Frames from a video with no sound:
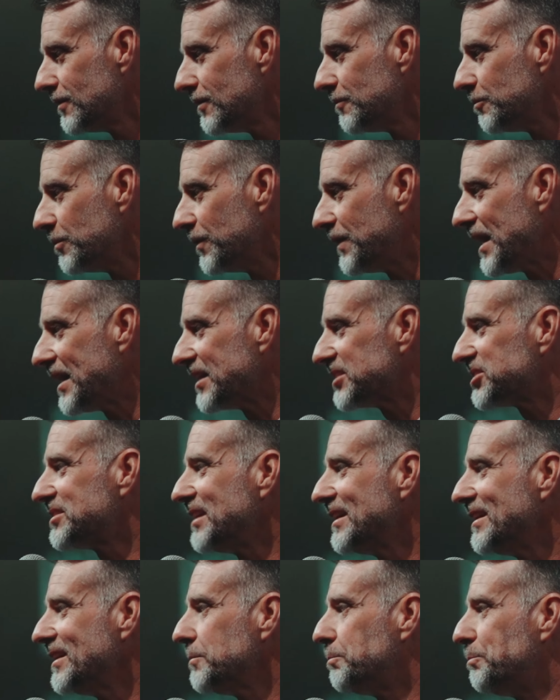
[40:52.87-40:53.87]
but they
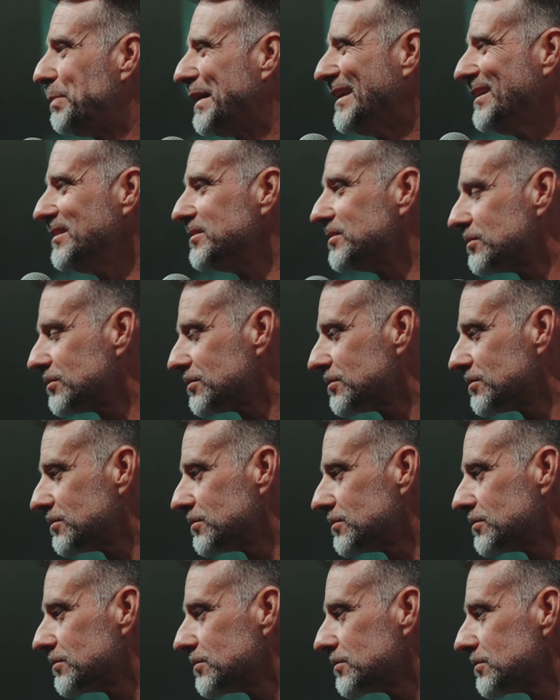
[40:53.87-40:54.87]
extended
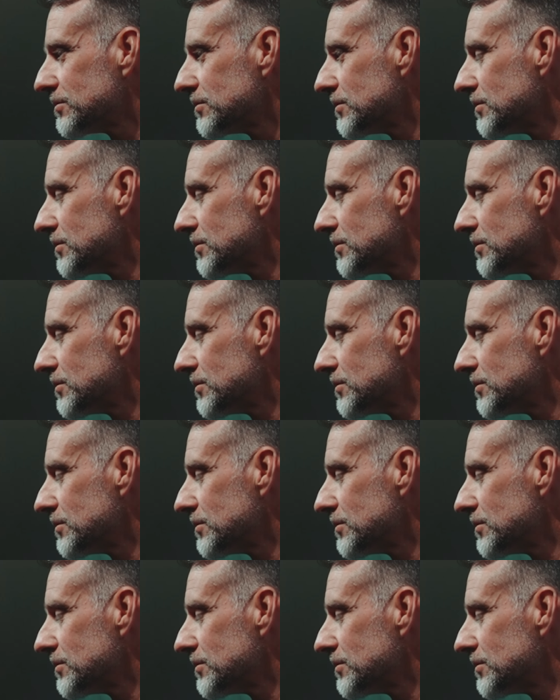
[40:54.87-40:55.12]
peace.